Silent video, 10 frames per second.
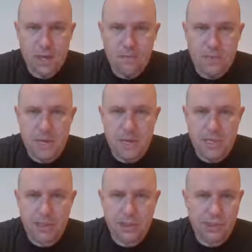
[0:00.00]
B
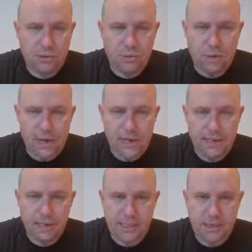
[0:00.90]
is just your
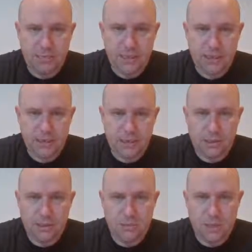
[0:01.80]
y-intercept, so
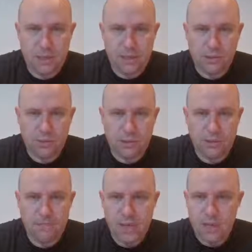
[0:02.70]

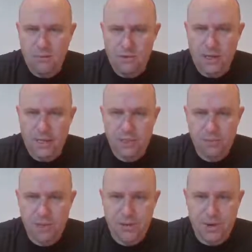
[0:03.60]
-1. Really, it
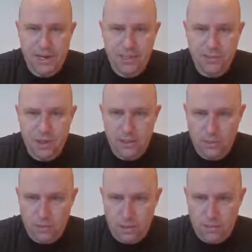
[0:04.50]
should be 3x
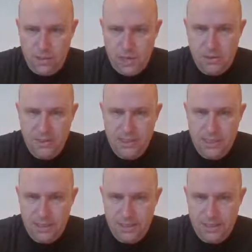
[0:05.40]
minus 1, but you can
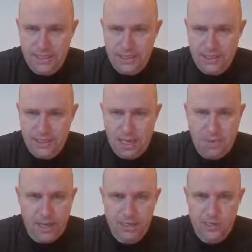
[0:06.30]
see that this is the
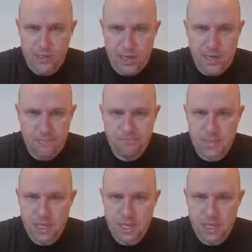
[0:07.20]
same answer here.